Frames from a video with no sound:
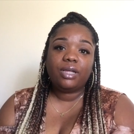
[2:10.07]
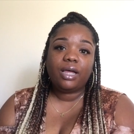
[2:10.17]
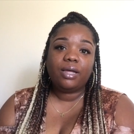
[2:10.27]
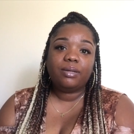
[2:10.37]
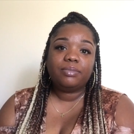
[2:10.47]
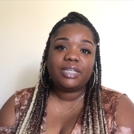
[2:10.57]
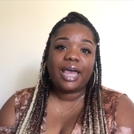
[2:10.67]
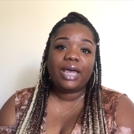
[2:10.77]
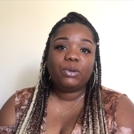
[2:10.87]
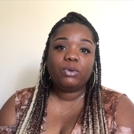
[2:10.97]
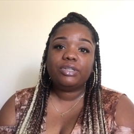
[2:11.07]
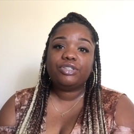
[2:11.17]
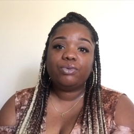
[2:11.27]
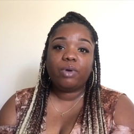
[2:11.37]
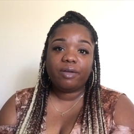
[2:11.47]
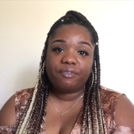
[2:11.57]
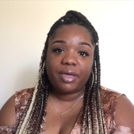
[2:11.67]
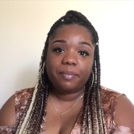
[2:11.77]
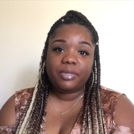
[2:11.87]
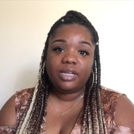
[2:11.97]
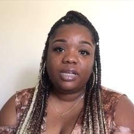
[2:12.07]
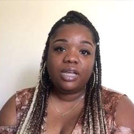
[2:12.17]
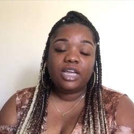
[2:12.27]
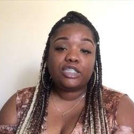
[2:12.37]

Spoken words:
to add on to our family.